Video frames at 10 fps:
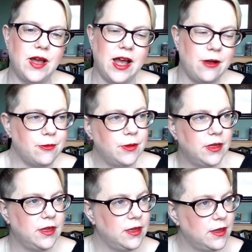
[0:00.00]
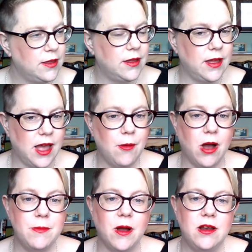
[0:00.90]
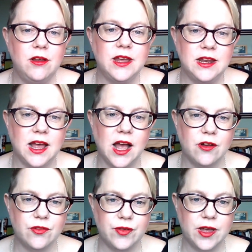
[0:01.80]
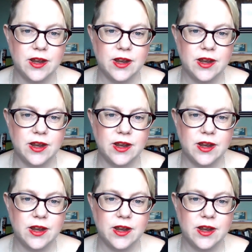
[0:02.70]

how I might look in that outfit,